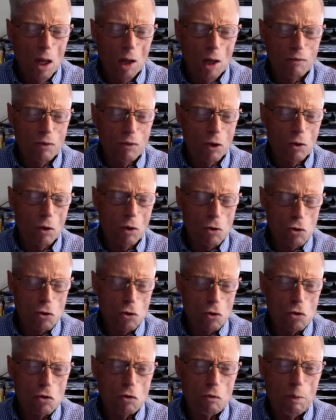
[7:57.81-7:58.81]
I've done all
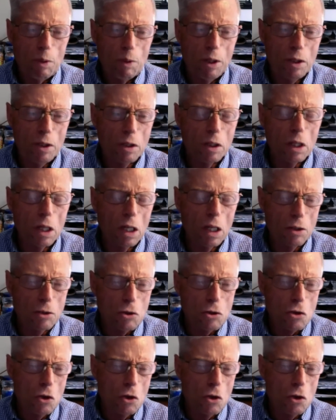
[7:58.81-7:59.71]
sorts of painting. And